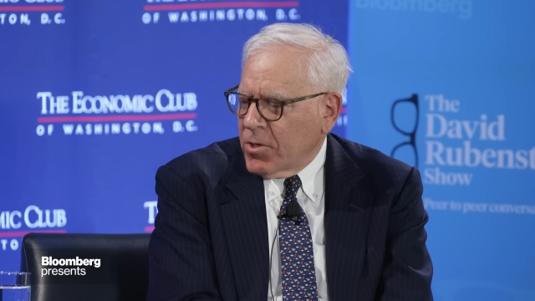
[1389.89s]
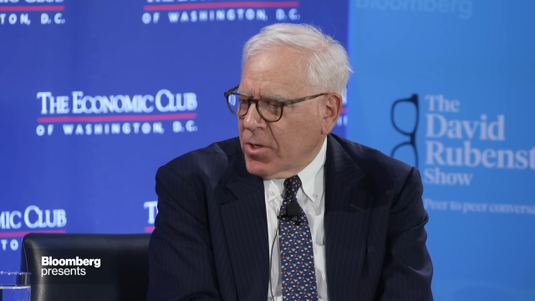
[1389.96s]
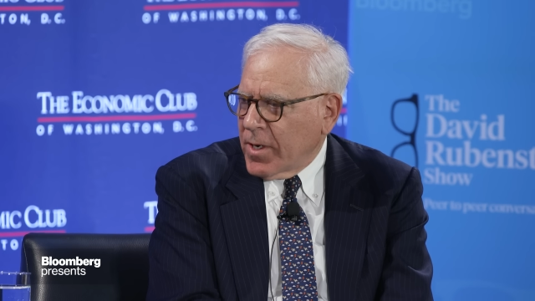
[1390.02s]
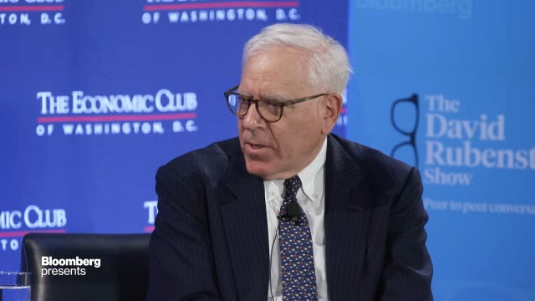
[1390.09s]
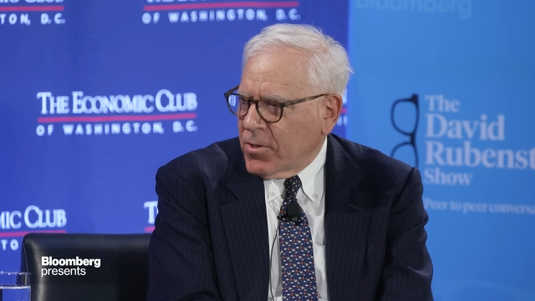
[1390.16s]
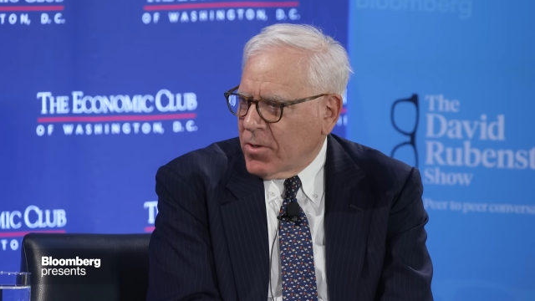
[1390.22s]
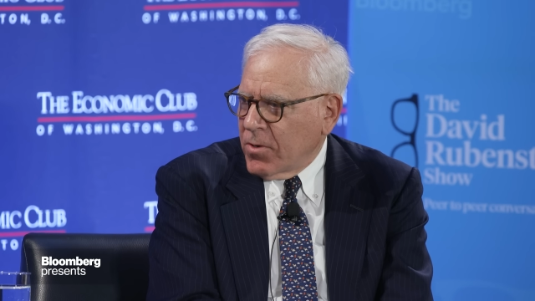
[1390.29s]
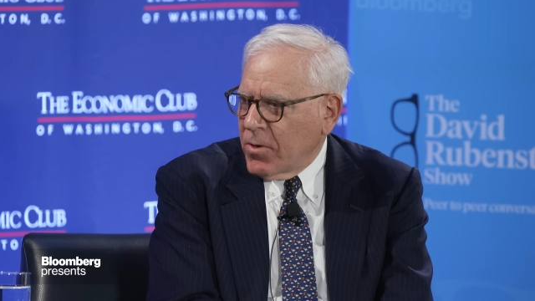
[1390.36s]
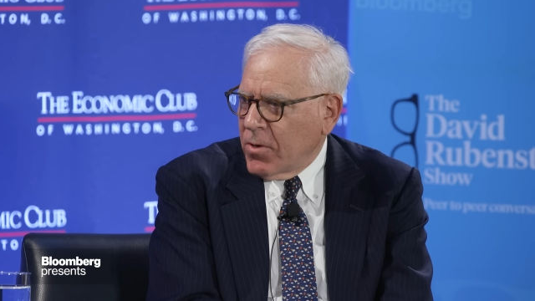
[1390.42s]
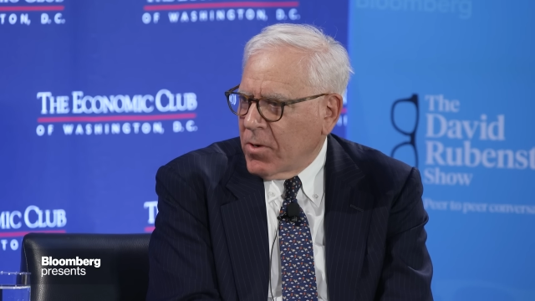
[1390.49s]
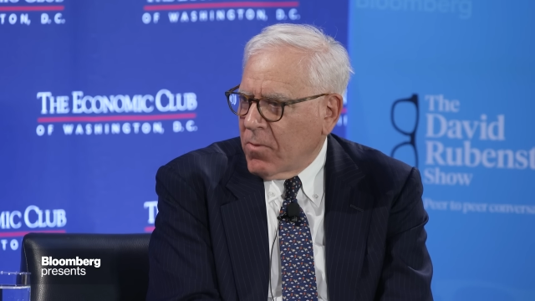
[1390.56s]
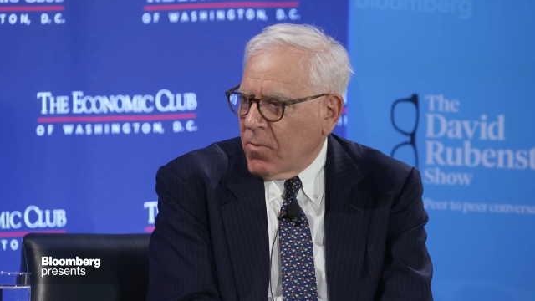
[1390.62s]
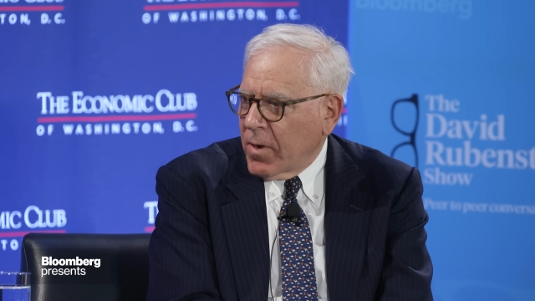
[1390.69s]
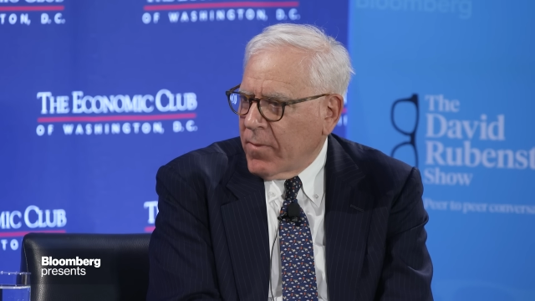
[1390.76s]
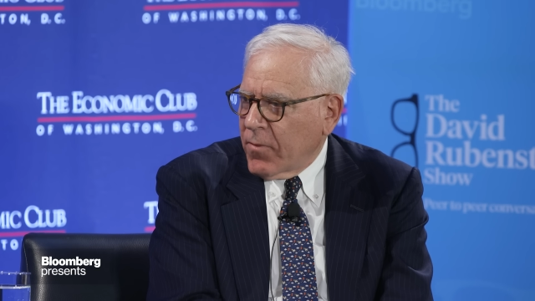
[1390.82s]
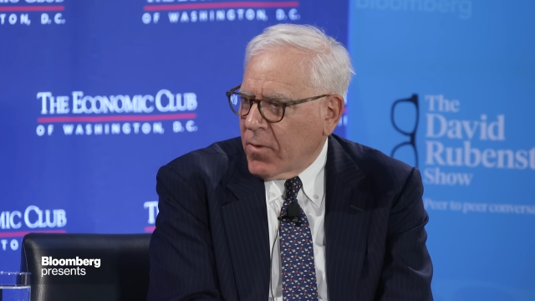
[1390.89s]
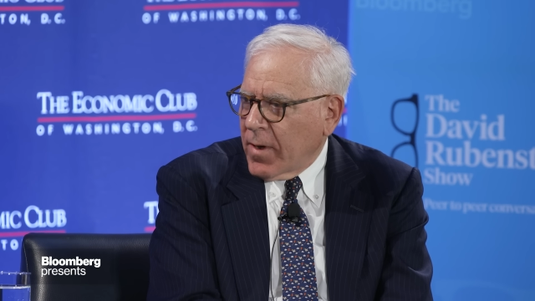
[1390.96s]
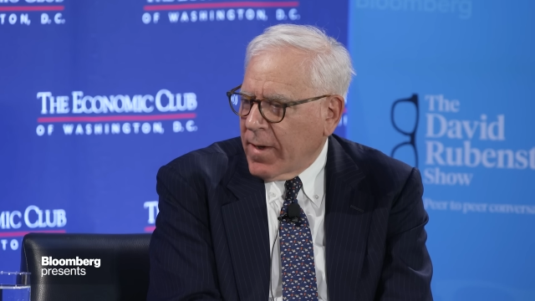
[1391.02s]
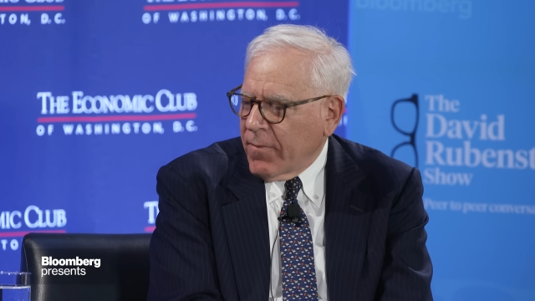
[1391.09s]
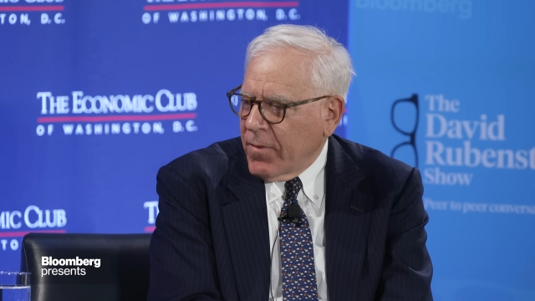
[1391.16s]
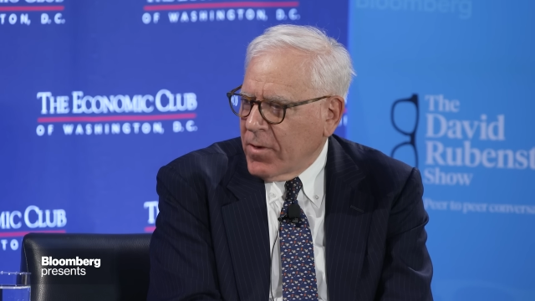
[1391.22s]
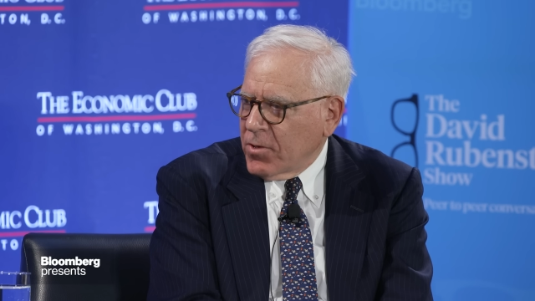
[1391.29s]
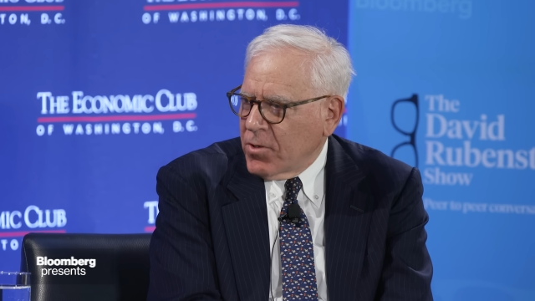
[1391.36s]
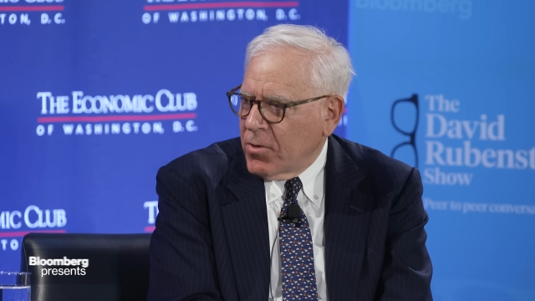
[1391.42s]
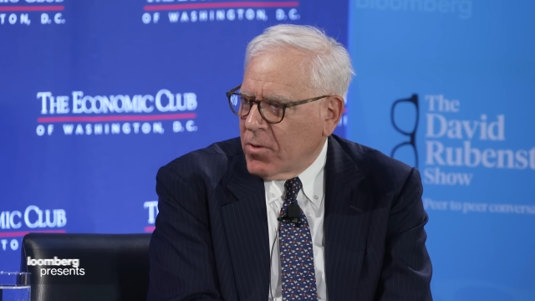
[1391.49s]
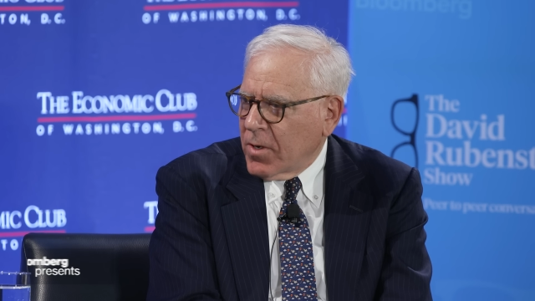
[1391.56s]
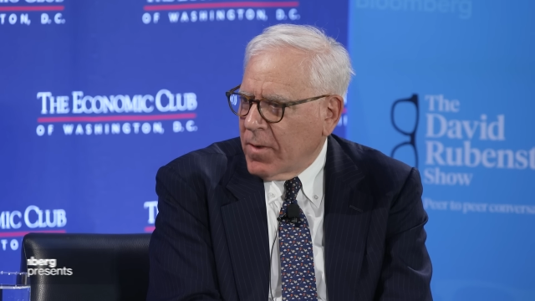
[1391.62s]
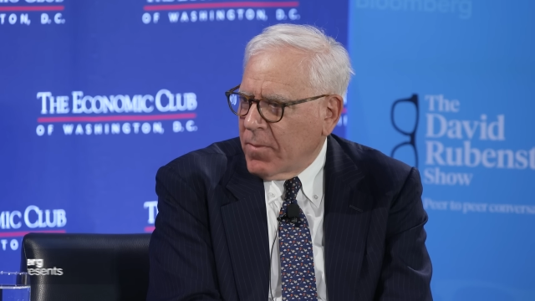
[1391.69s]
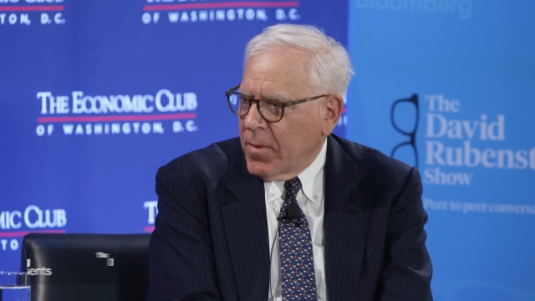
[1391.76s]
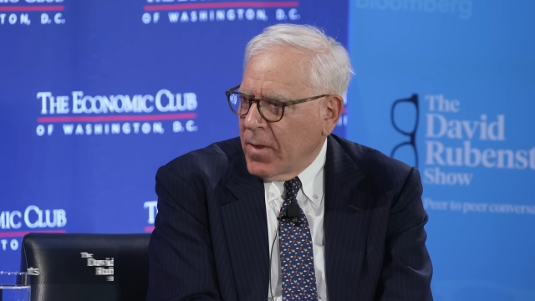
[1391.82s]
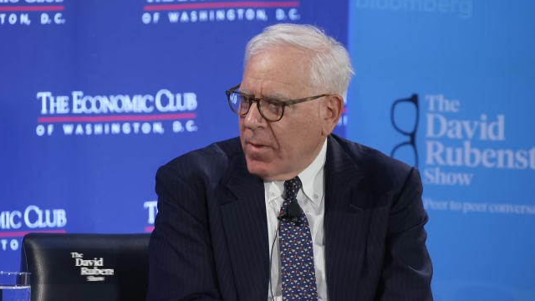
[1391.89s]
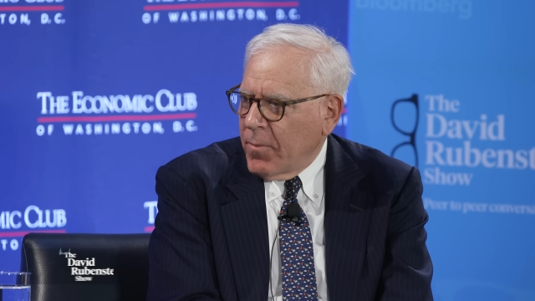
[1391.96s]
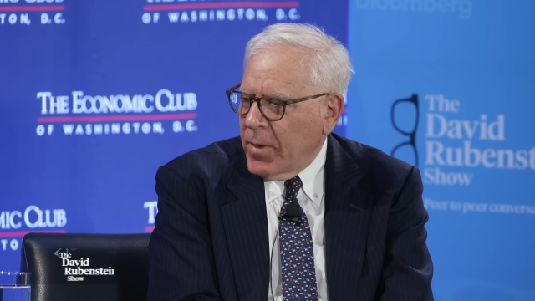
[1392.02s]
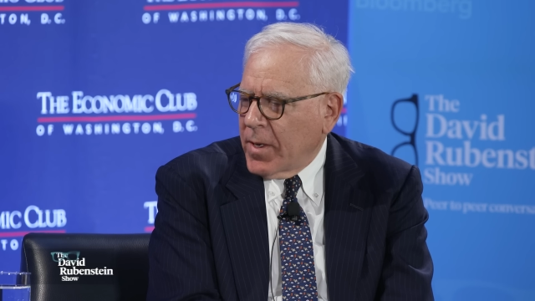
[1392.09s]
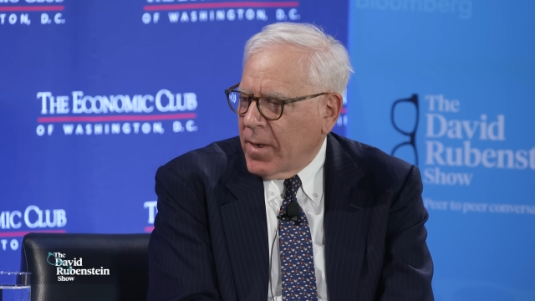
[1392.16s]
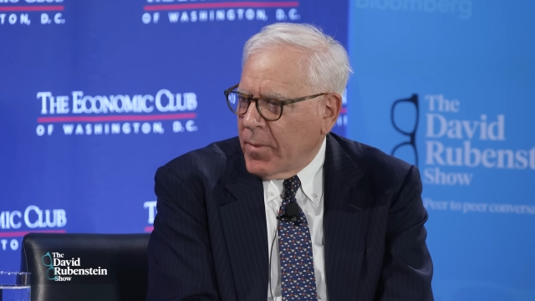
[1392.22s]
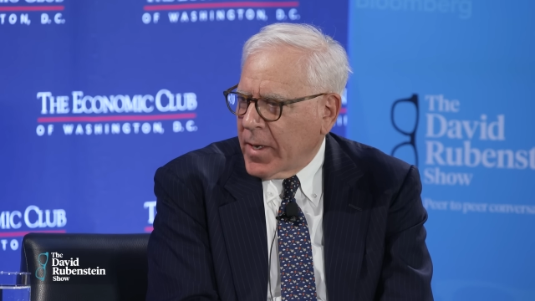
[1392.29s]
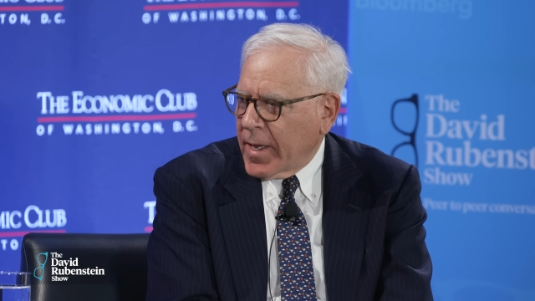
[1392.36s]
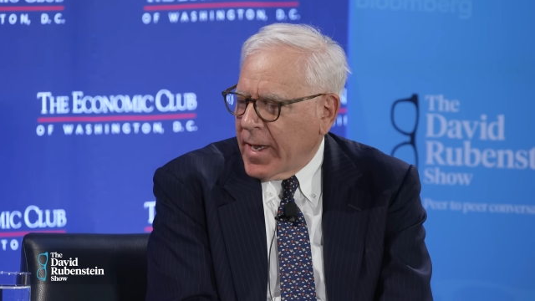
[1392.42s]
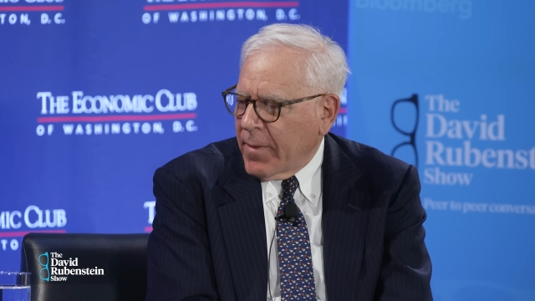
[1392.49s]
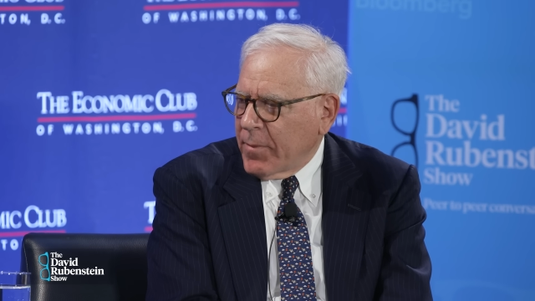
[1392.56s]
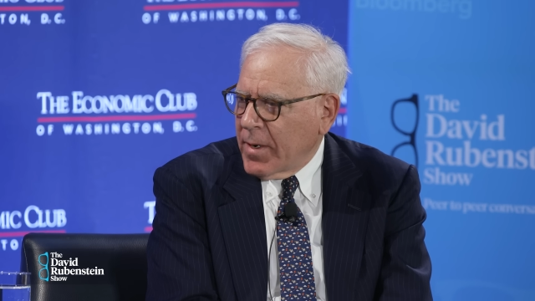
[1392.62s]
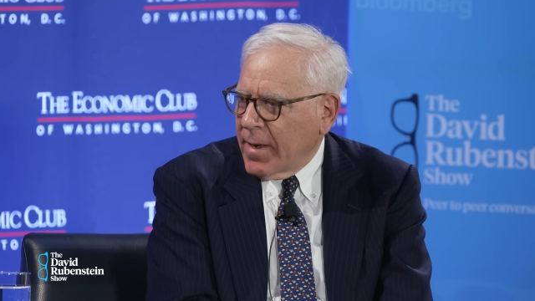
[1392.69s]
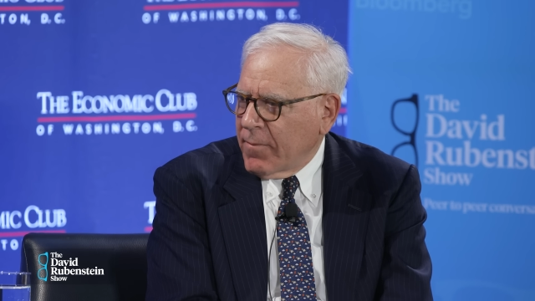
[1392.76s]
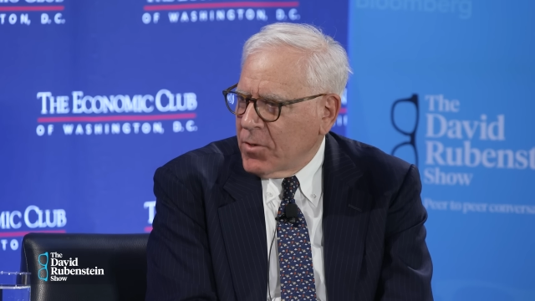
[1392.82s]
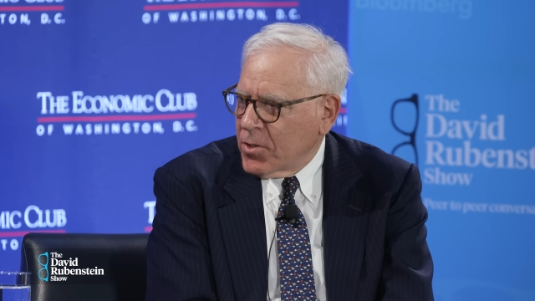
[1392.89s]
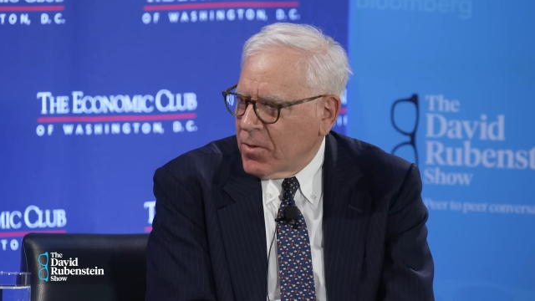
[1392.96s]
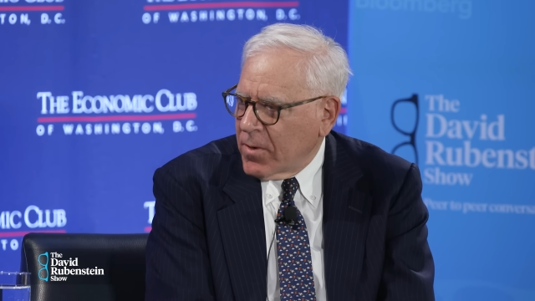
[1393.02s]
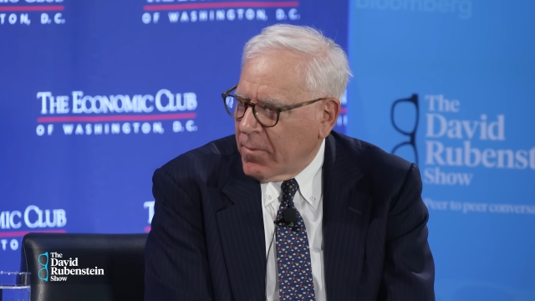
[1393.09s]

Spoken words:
Johnson? Are you gonna run for office? Are you gonna become a cabinet officer,